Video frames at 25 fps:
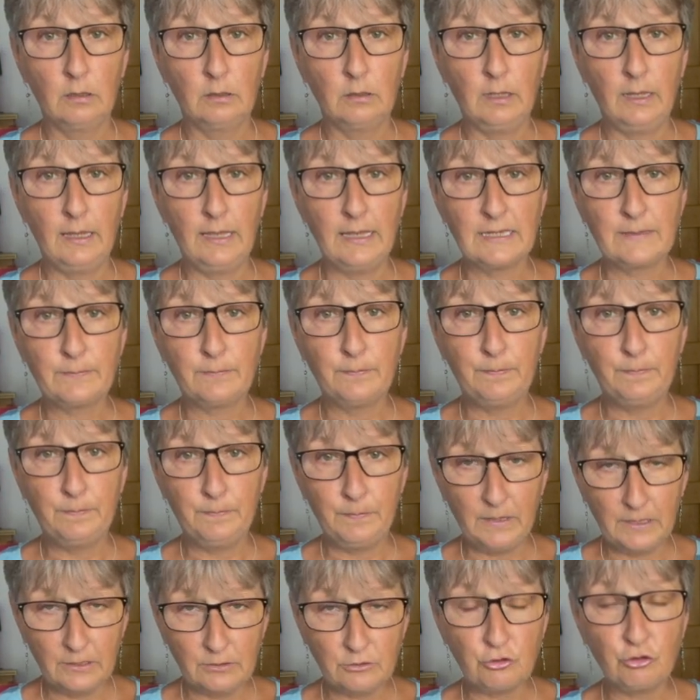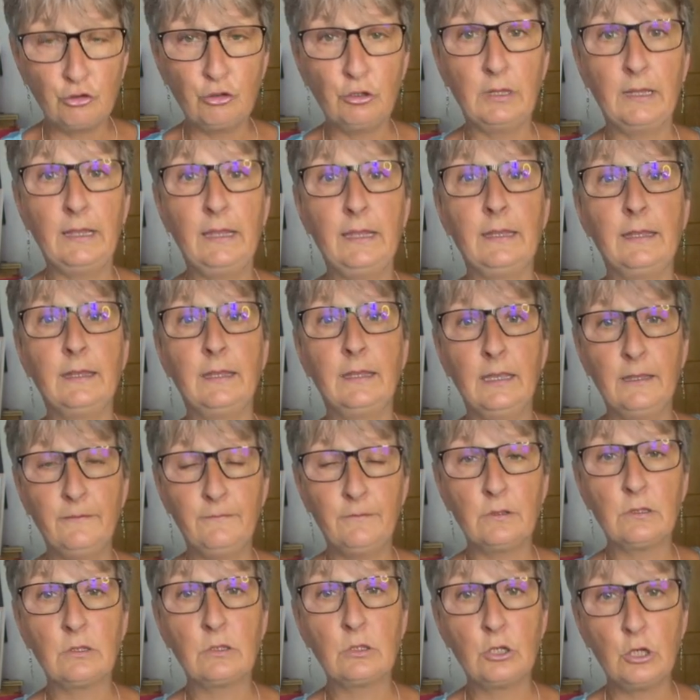It's literally
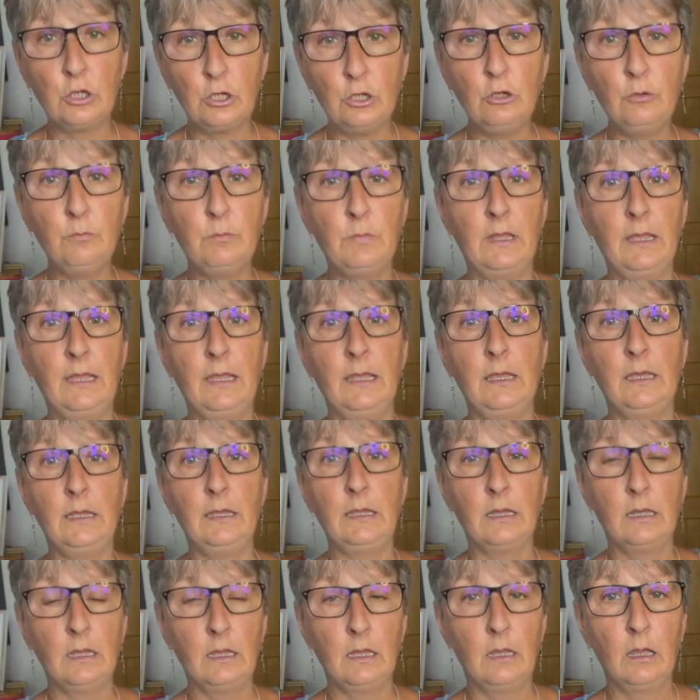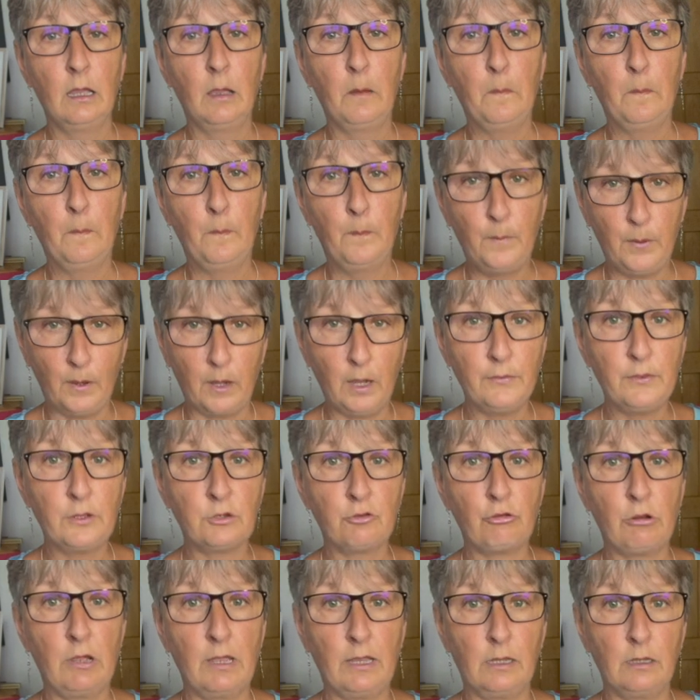given to me by the
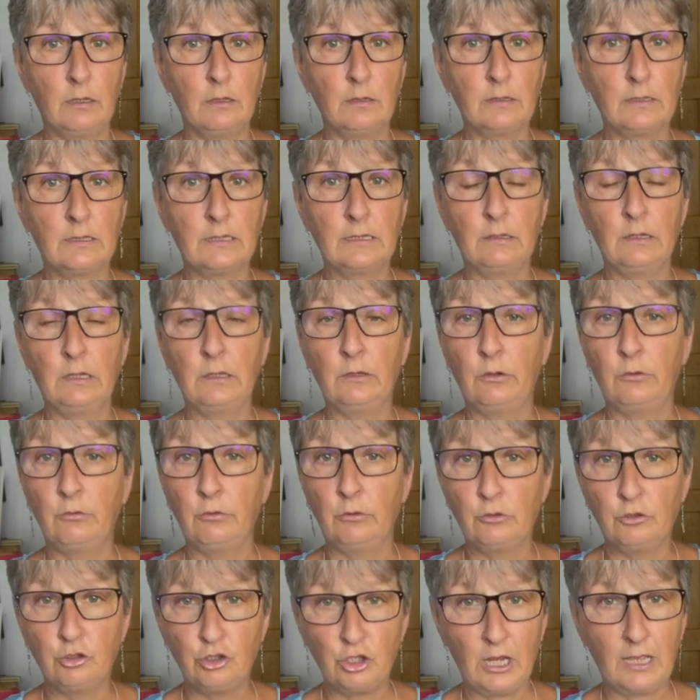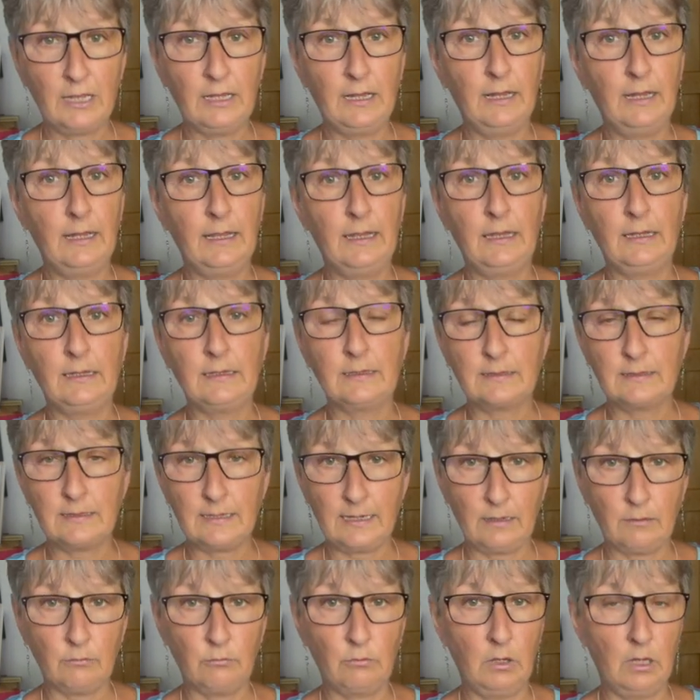dragons through channeling,
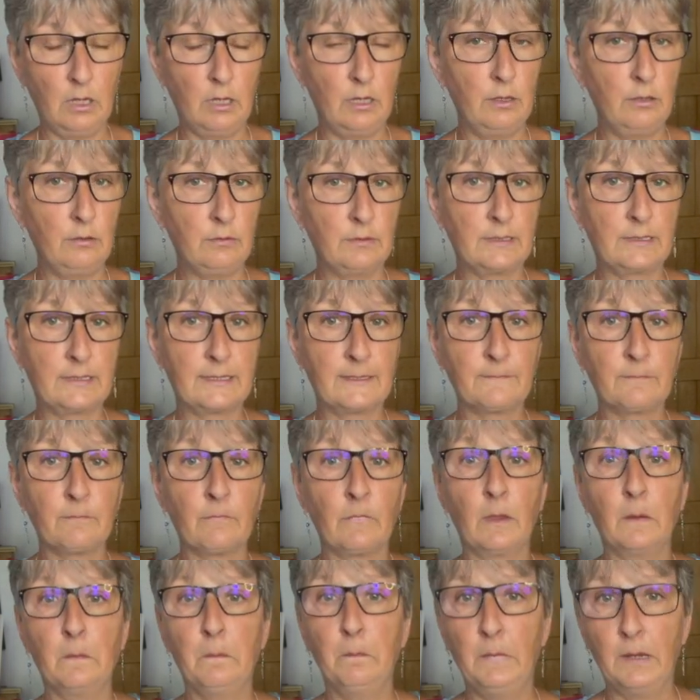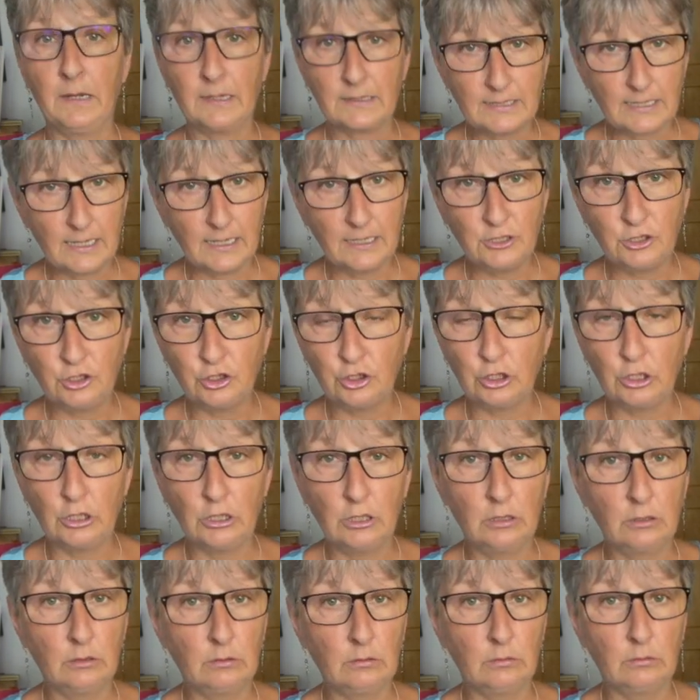downloads,
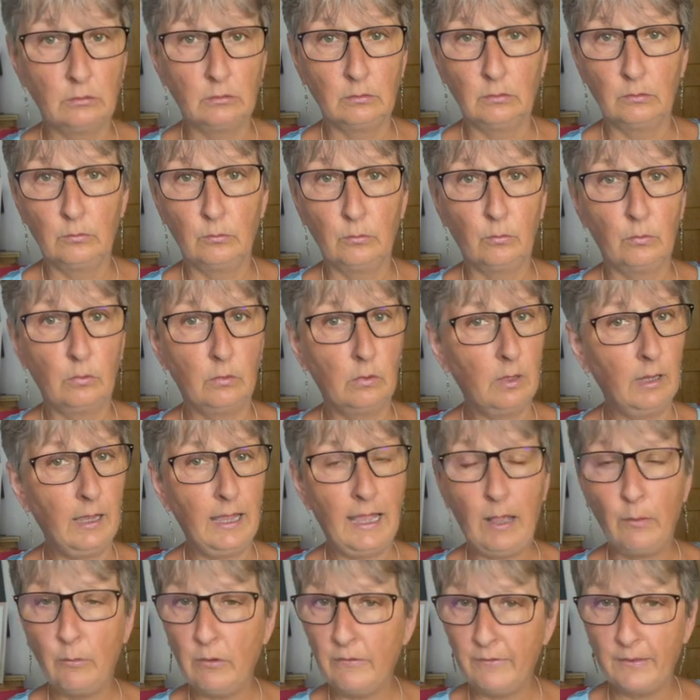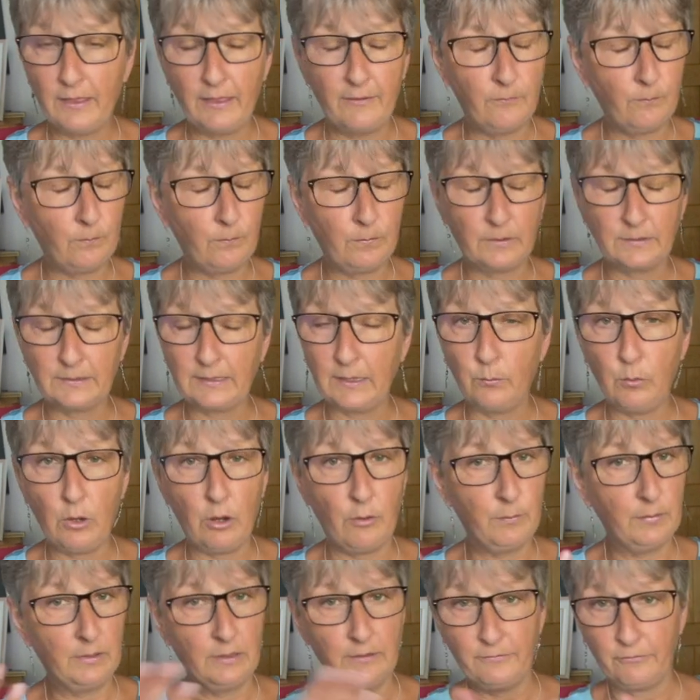meditation, however because they
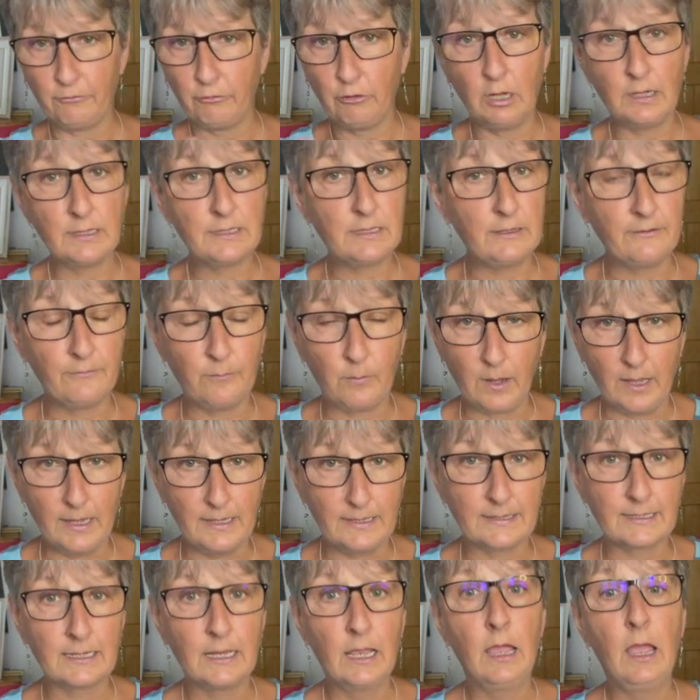work in a variety of ways.